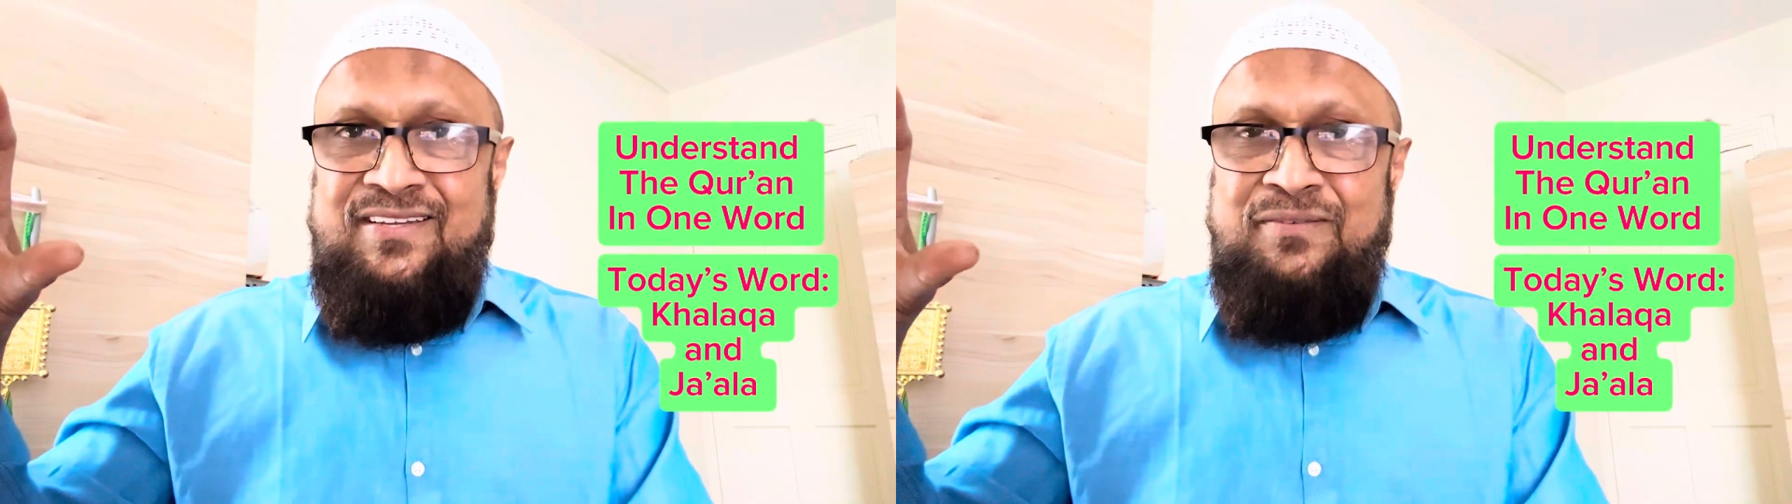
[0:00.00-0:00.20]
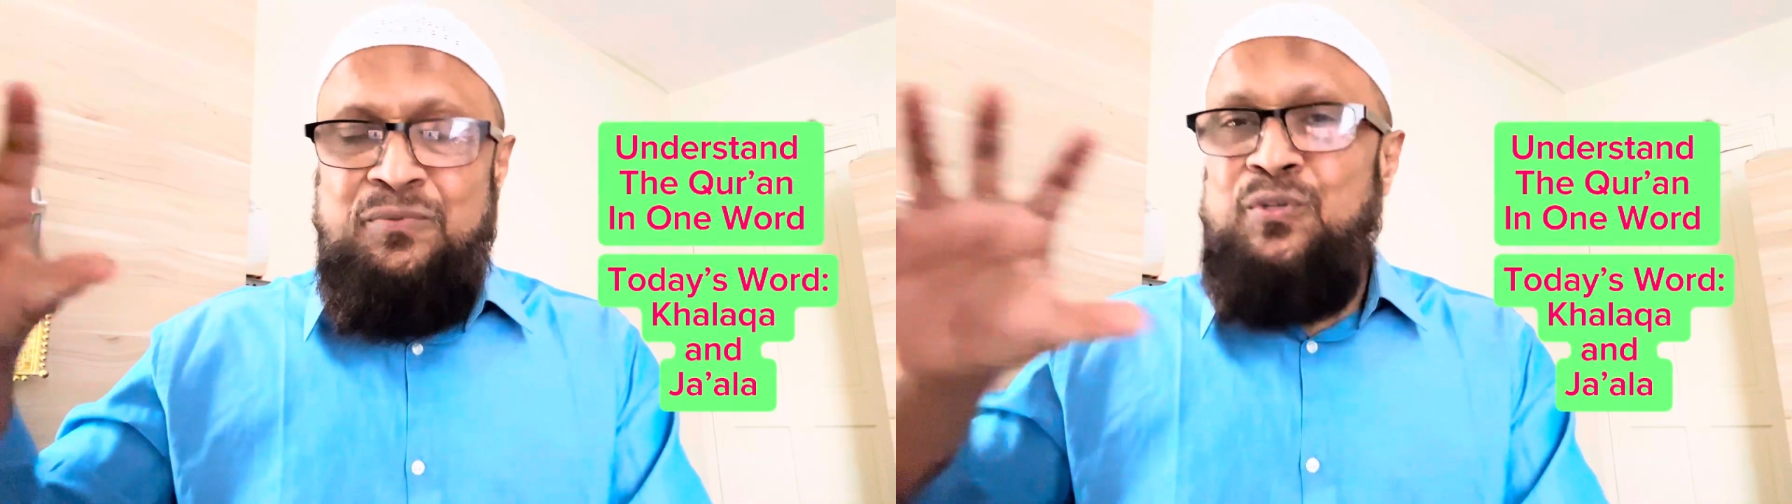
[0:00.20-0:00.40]

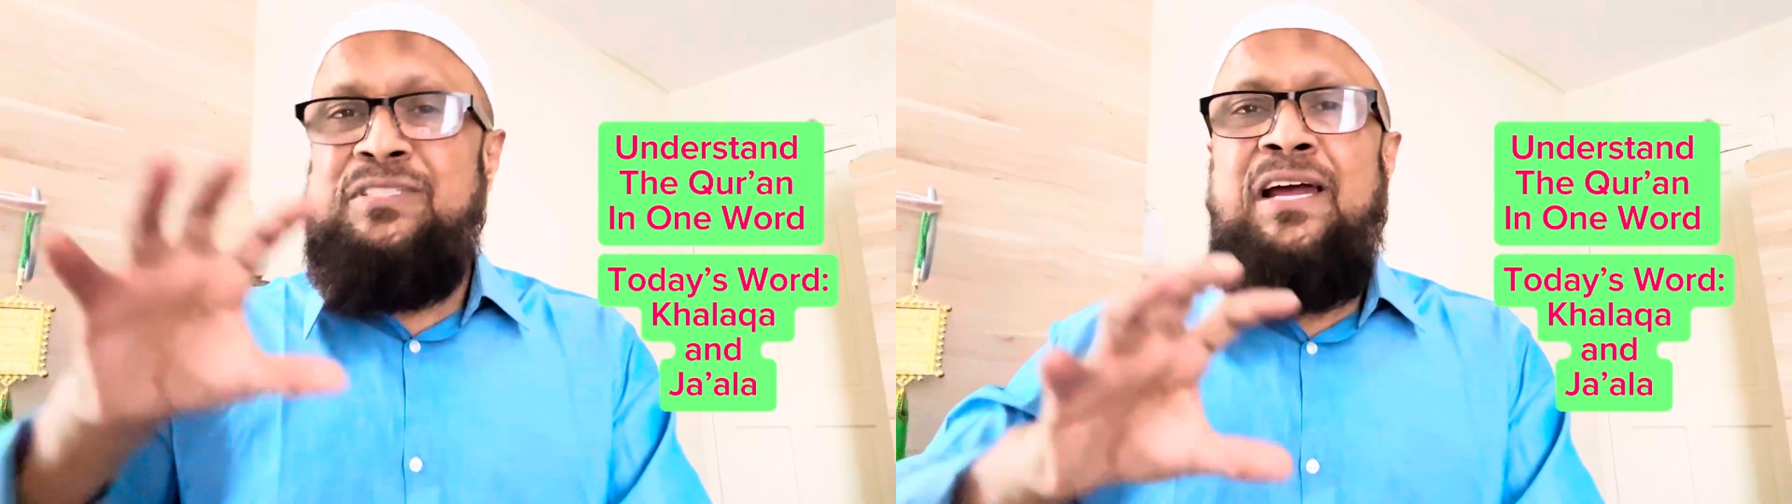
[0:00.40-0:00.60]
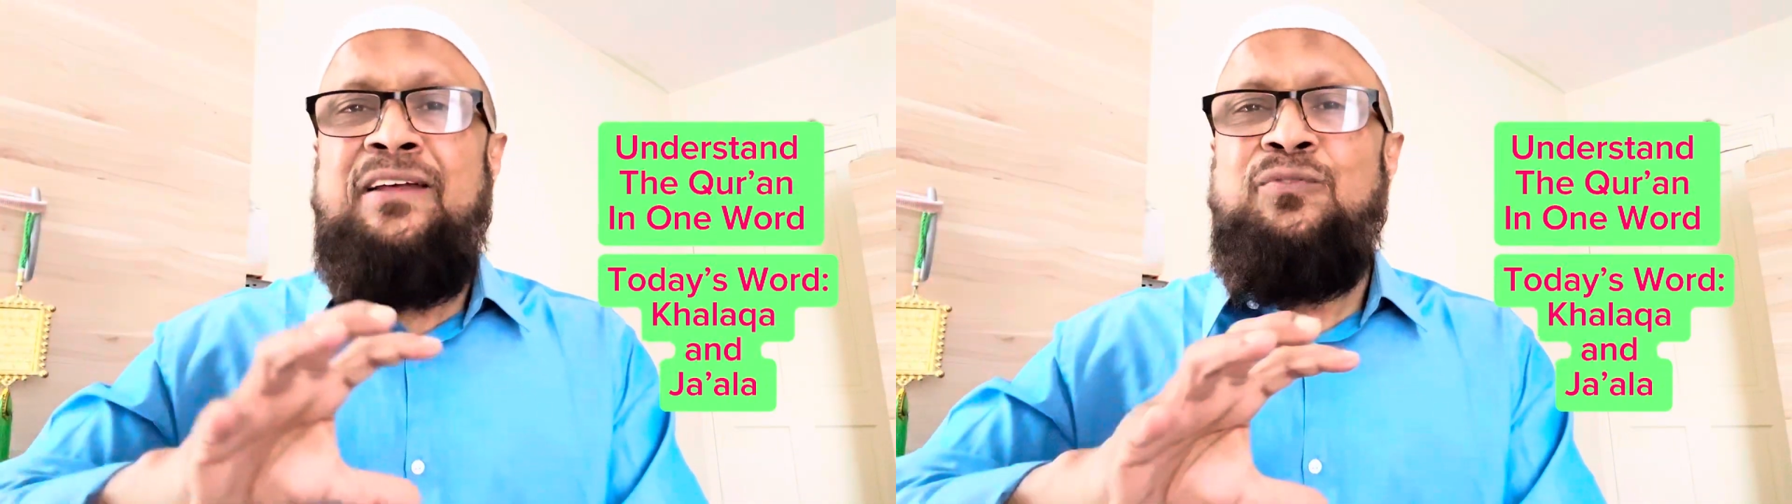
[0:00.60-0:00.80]

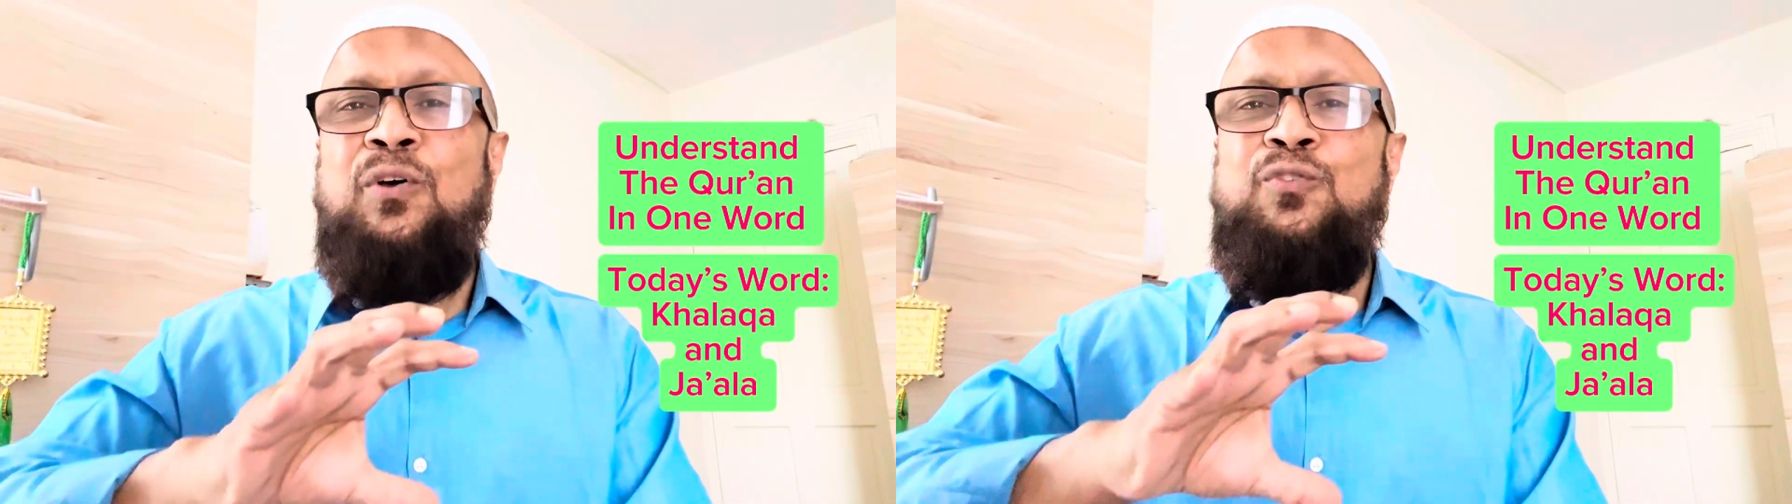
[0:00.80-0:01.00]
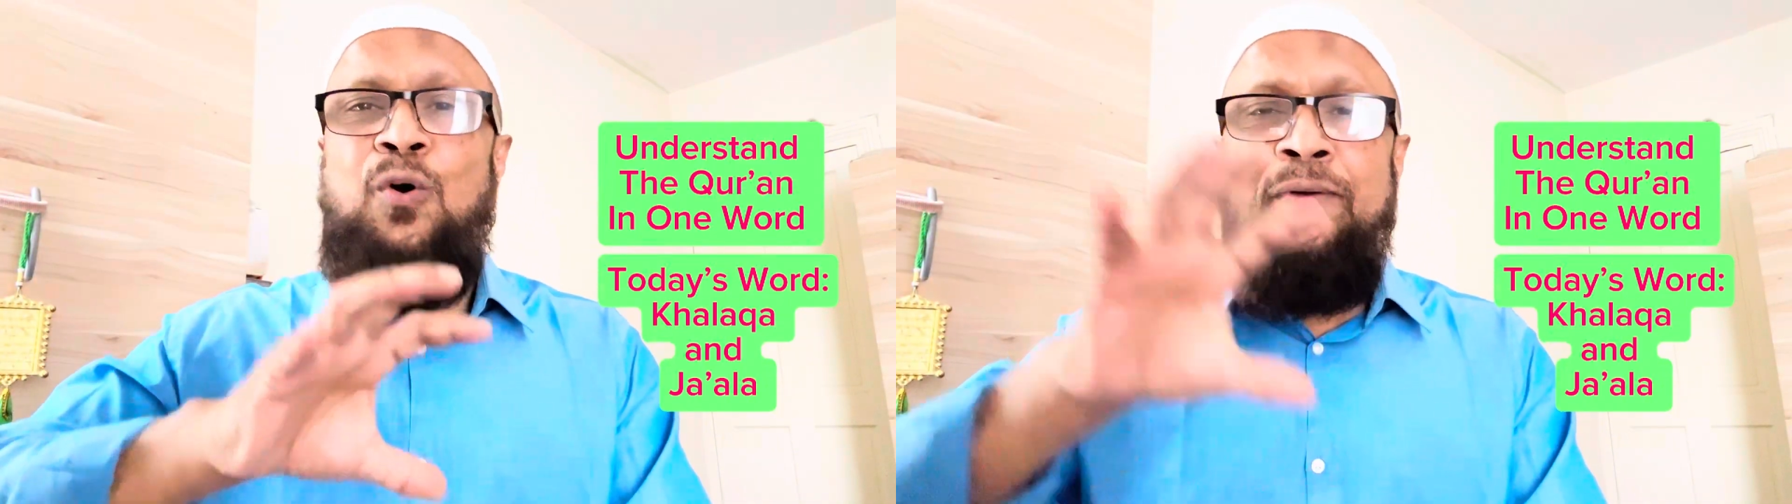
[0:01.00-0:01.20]
Buruj has got
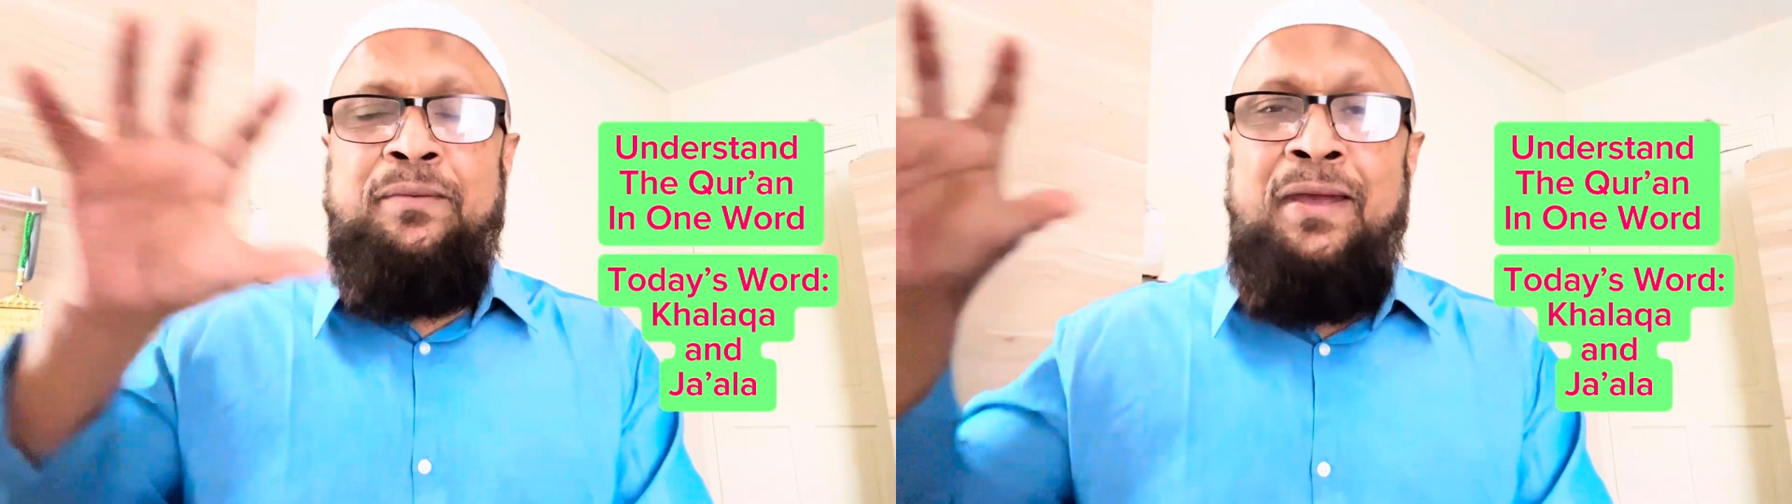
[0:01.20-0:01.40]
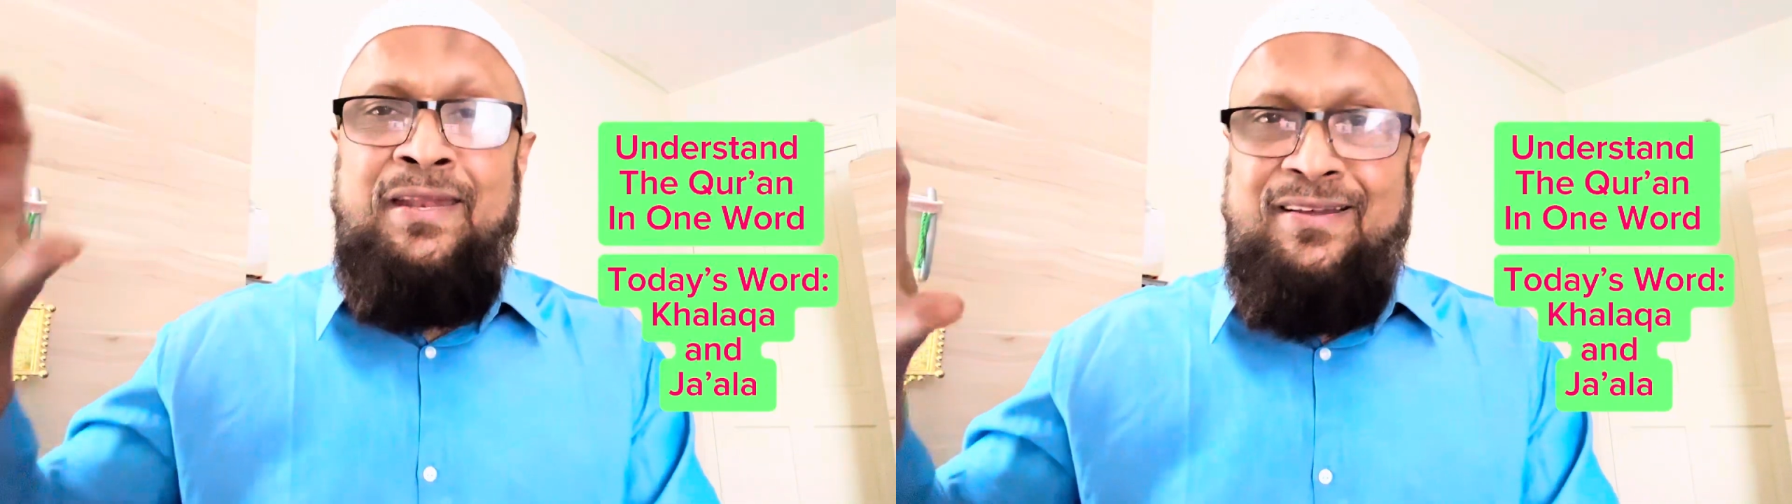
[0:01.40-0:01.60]
so many
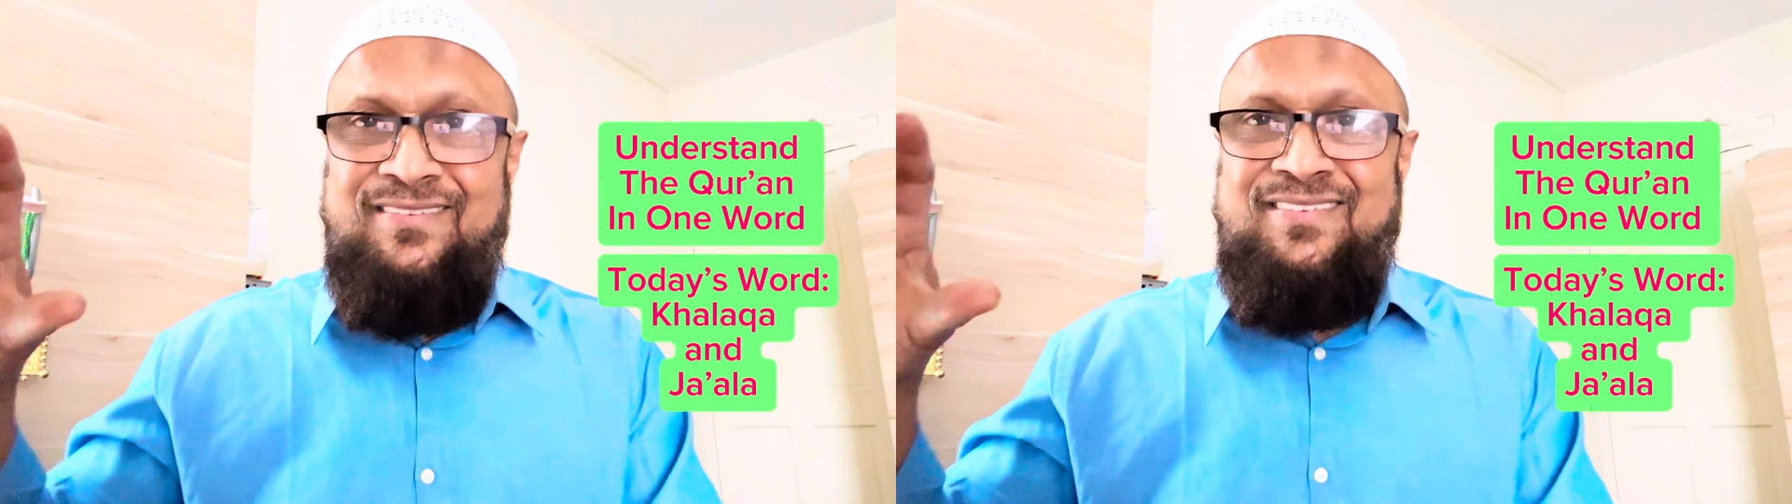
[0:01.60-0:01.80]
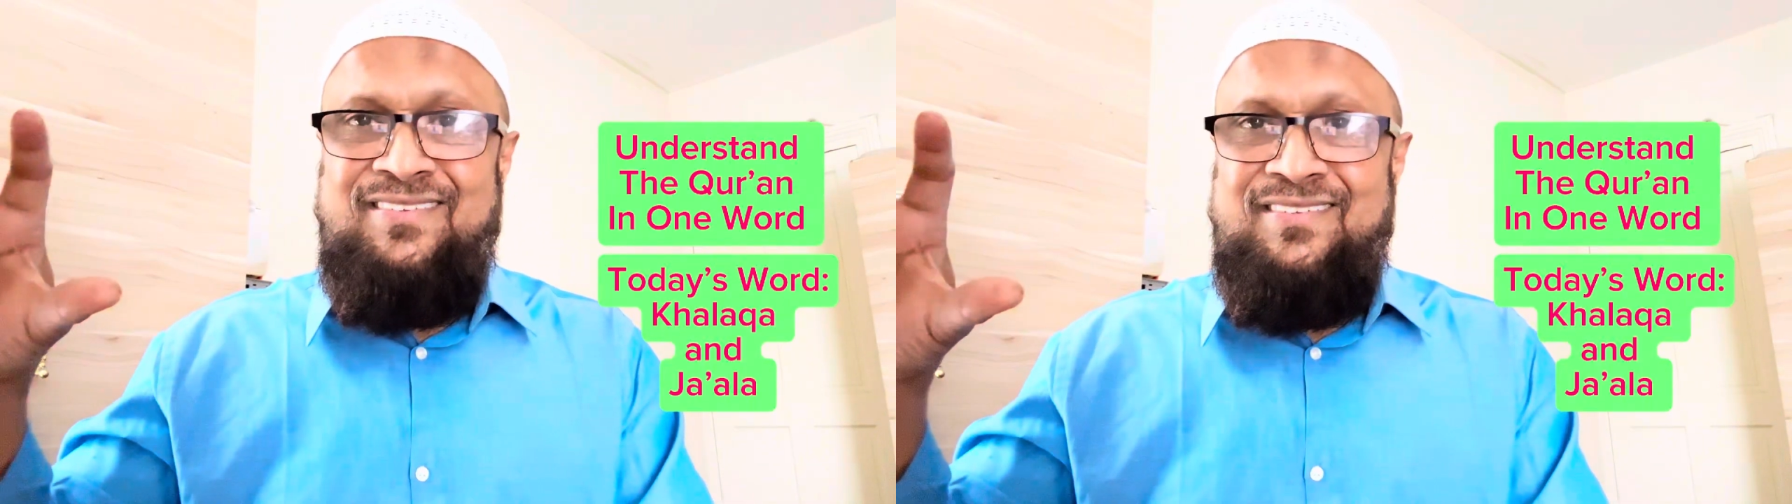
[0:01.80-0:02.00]
meanings.